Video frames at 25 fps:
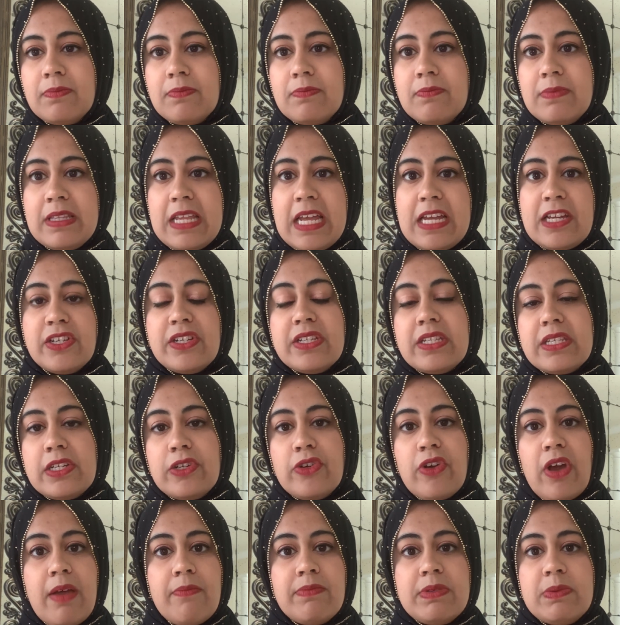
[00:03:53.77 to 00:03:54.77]
nations and
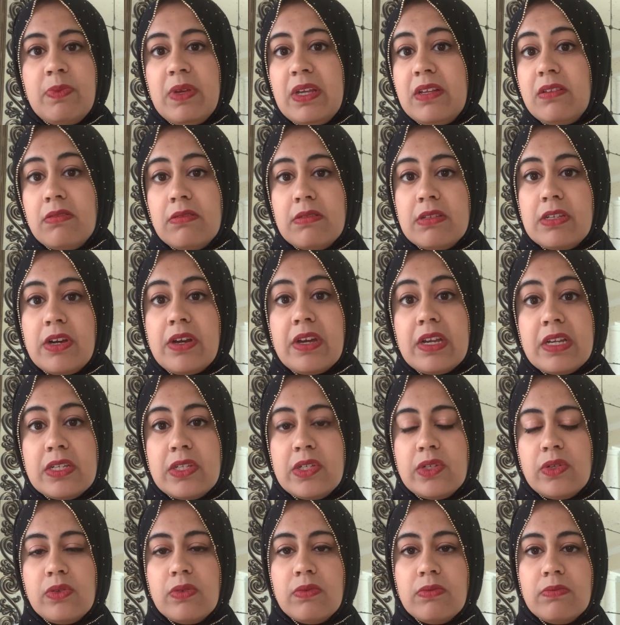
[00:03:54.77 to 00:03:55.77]
tribes being turned
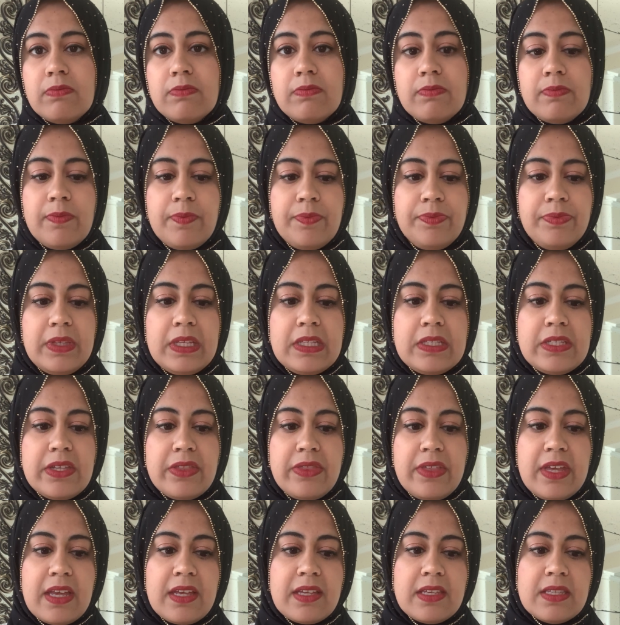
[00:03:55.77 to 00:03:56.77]
into
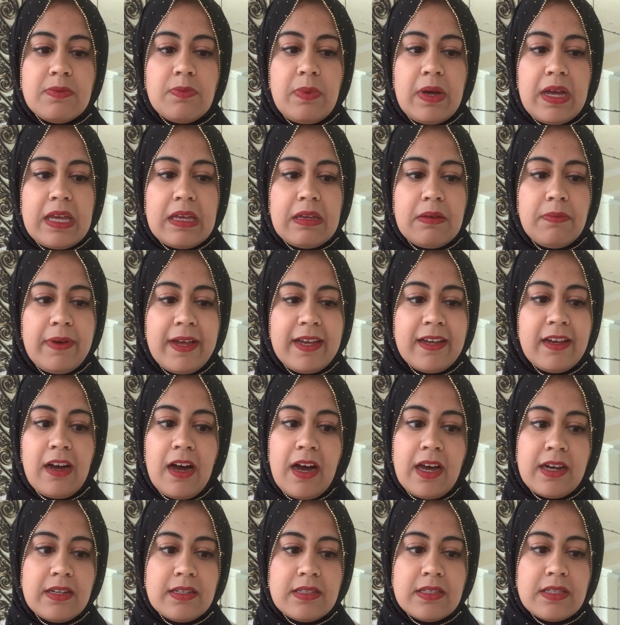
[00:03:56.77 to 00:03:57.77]
things by
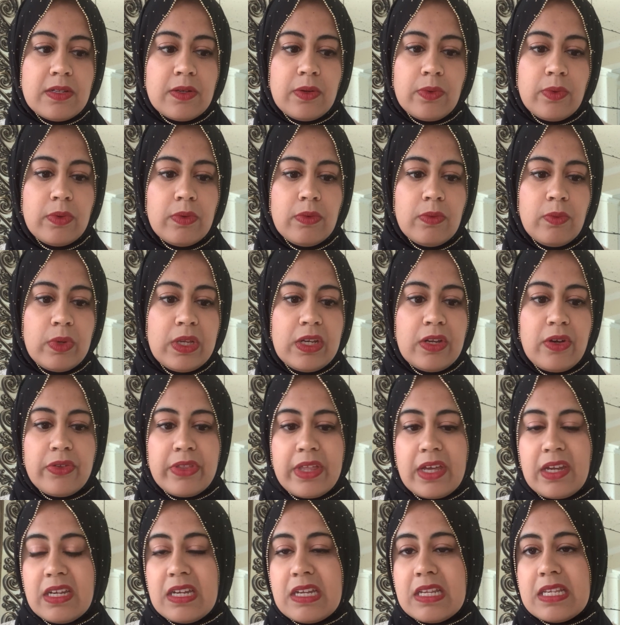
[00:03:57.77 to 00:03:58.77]
God. And so we know
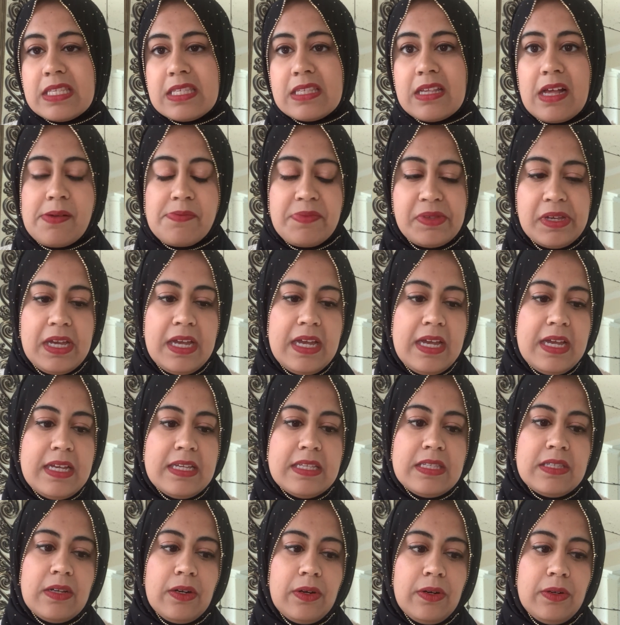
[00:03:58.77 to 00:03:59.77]
that in Islam.
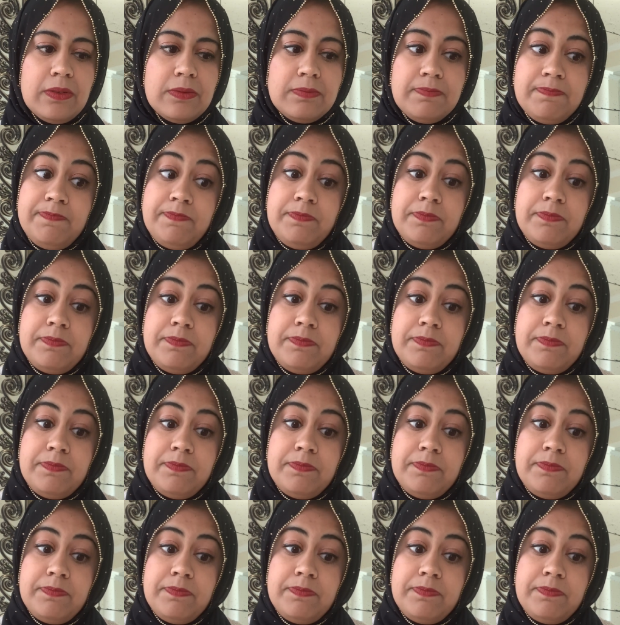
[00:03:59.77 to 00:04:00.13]
So